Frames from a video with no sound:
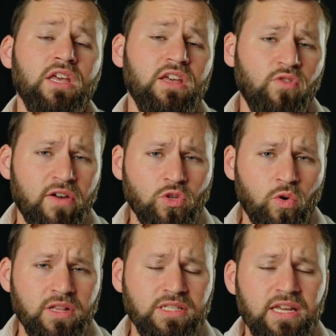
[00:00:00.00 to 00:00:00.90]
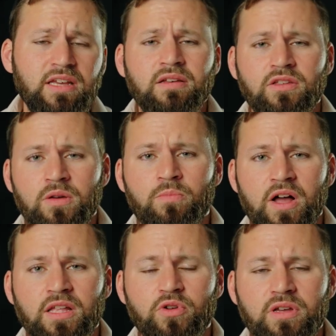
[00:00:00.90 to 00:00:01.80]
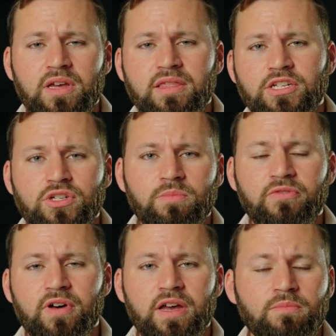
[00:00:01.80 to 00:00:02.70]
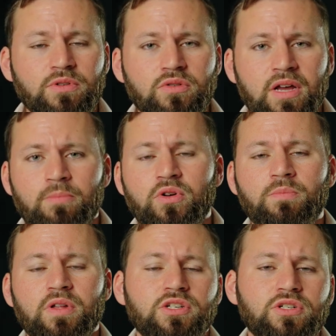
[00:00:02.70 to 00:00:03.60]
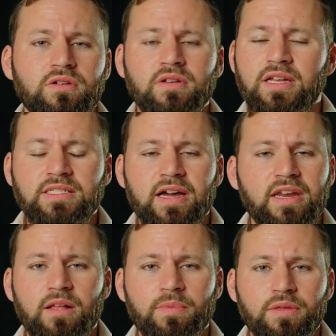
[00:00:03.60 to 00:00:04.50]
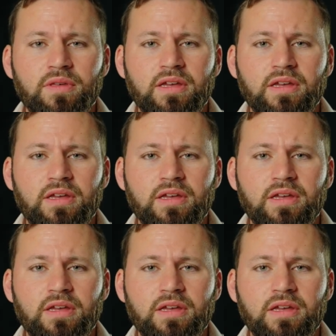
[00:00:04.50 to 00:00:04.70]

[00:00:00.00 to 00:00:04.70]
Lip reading: If you have a toilet snake, you could probably bring that. That should be fine, but do not bring a plunger. It's not going to help anything.